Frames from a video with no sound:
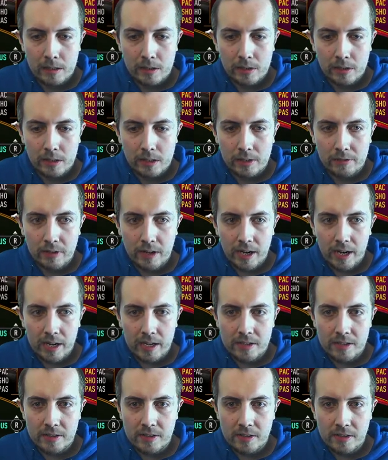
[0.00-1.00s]
of
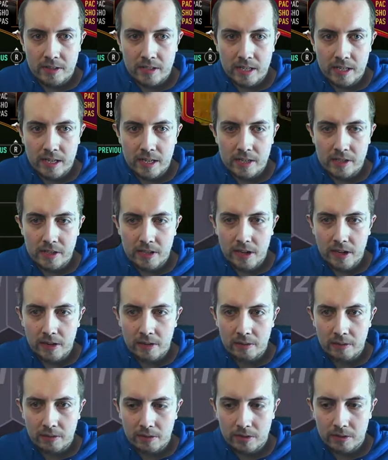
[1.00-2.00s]
Anderson Talisca.
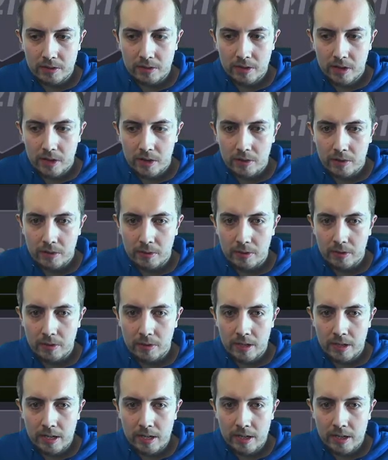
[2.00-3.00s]
So
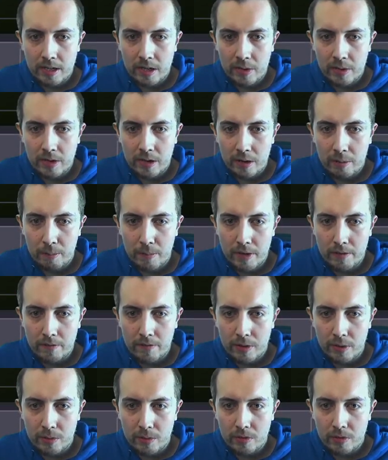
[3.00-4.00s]
they can go in our
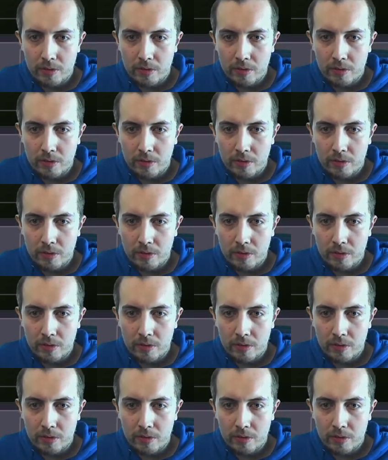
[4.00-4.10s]
midfield.